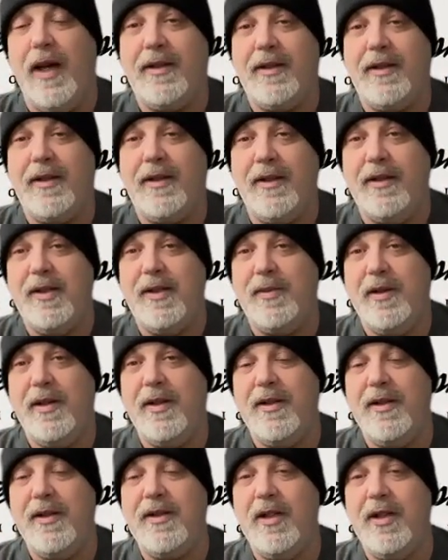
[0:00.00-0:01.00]
act
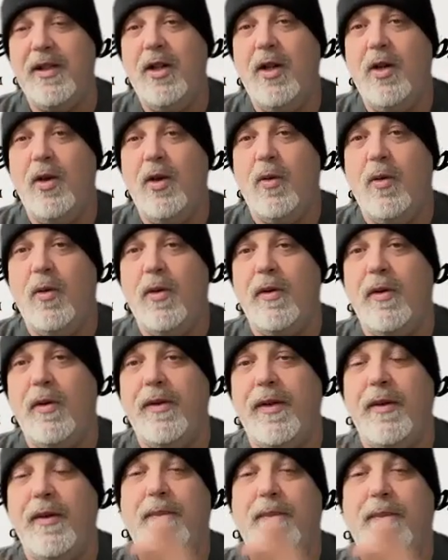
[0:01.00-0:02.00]
inexperienced,
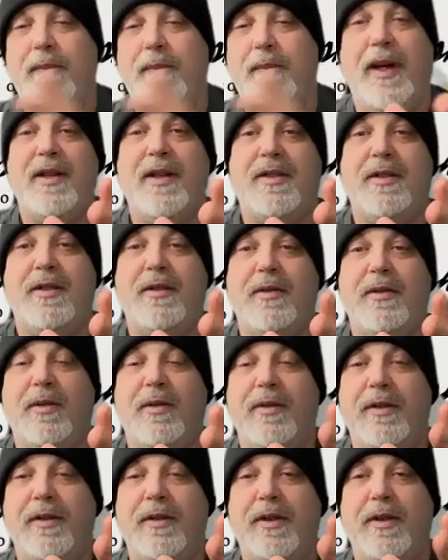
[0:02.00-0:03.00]
or they're biased.
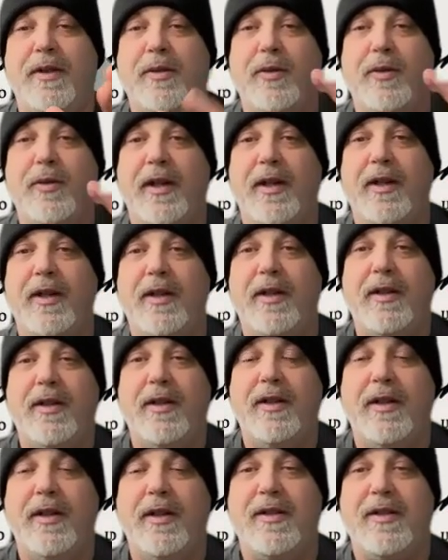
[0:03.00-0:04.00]
Their
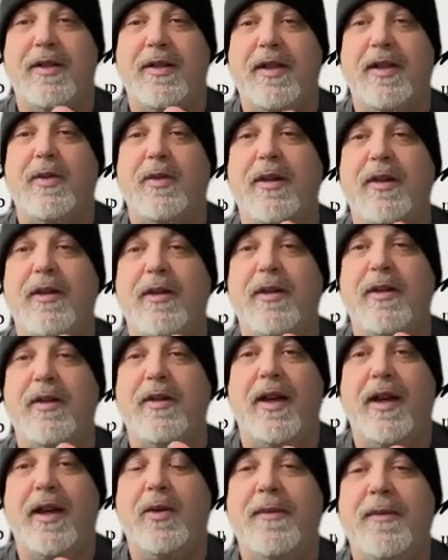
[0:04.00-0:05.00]
way, it's their way or
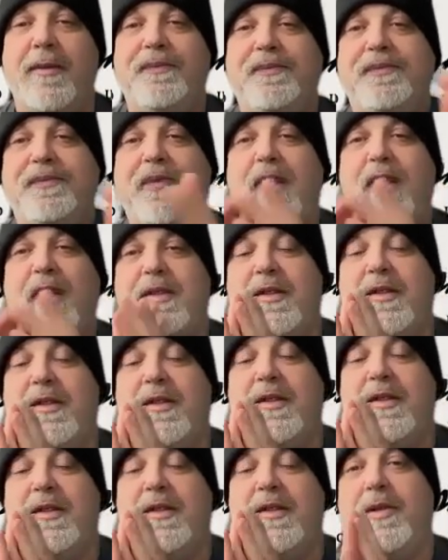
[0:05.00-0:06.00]
the highway.
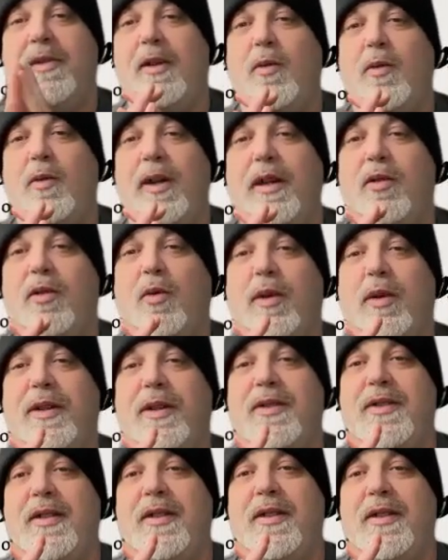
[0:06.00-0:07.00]
So they bring a lot of
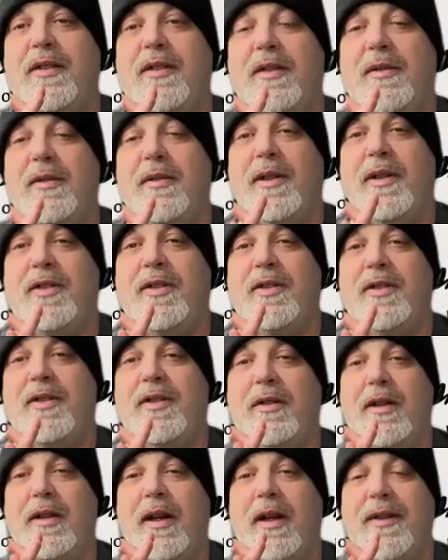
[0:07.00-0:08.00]
white noise into the
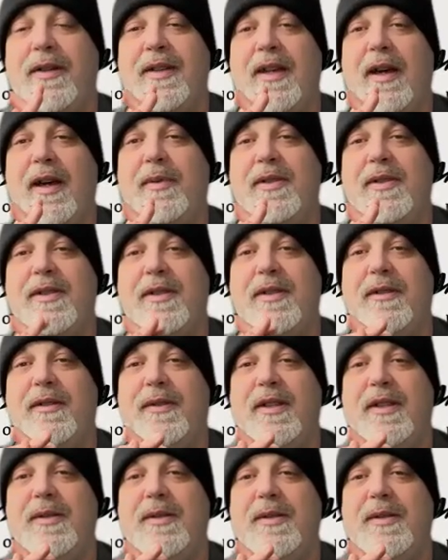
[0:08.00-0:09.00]
picture. A lot of this
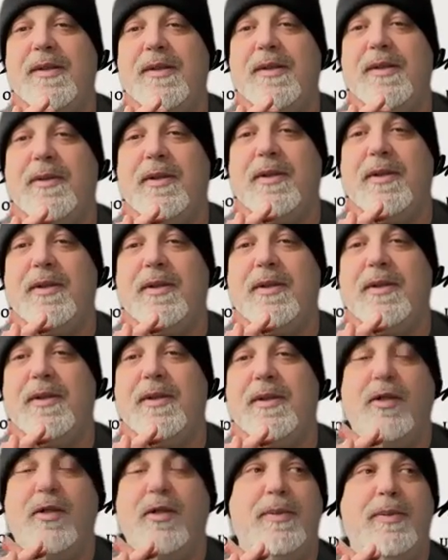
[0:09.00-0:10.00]
happens in investment
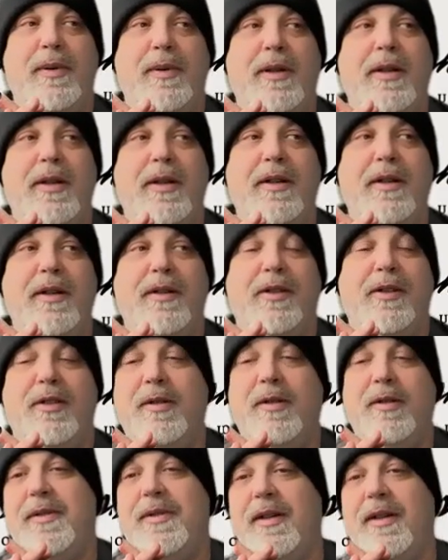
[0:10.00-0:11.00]

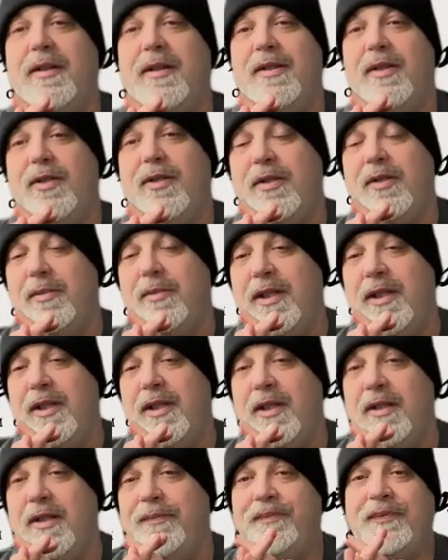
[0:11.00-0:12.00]
groups on social
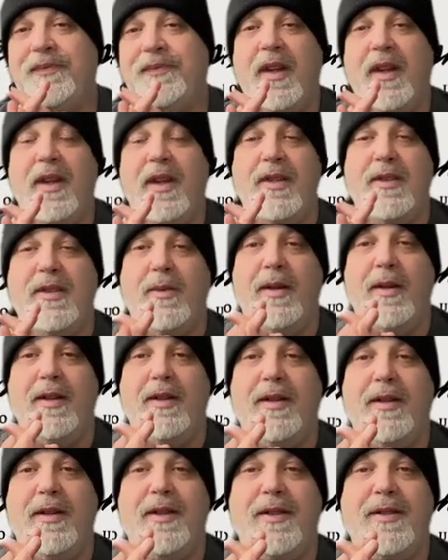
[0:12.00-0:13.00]
media, as
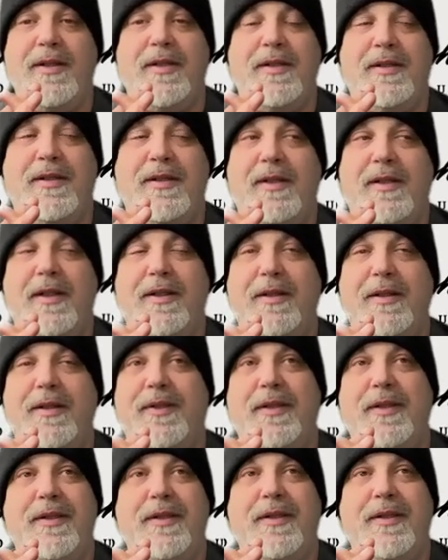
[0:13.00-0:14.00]
well as
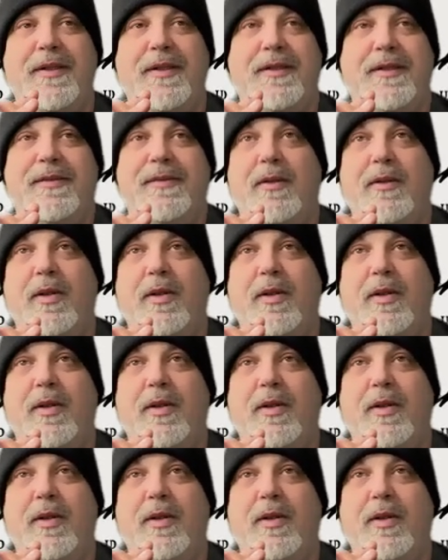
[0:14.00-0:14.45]
different